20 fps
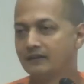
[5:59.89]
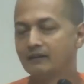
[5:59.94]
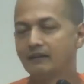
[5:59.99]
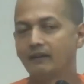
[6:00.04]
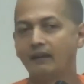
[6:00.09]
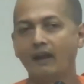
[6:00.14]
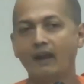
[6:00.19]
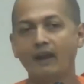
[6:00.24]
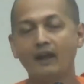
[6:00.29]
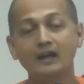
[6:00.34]

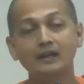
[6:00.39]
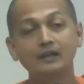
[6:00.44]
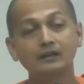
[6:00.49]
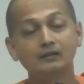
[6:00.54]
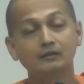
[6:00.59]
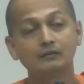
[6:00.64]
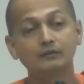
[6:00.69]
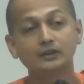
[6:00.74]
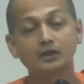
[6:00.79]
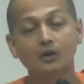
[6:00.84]

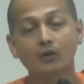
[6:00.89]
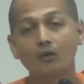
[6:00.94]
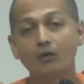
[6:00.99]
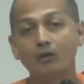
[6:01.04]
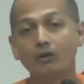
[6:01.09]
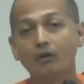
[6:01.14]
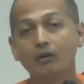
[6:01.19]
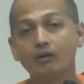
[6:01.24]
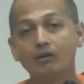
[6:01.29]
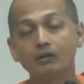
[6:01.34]
and with
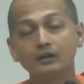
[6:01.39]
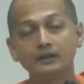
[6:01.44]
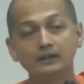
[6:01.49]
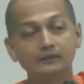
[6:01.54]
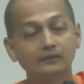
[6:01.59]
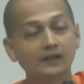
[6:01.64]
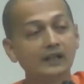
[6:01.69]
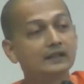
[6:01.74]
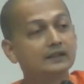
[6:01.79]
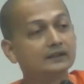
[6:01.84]
all the
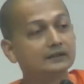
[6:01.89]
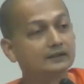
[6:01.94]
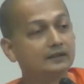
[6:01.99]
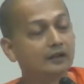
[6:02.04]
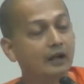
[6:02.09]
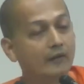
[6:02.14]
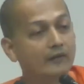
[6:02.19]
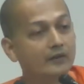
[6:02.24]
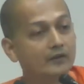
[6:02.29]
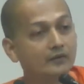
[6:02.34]
wealth
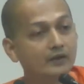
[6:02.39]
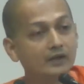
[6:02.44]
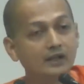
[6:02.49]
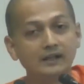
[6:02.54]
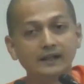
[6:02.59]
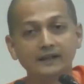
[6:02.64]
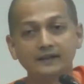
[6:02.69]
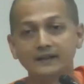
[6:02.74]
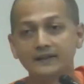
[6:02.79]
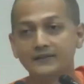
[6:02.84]
of the
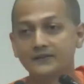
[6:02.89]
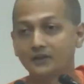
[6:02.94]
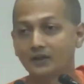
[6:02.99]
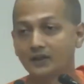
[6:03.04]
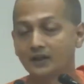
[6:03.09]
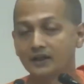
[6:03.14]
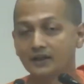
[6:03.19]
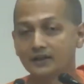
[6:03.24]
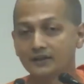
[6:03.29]
world at his or her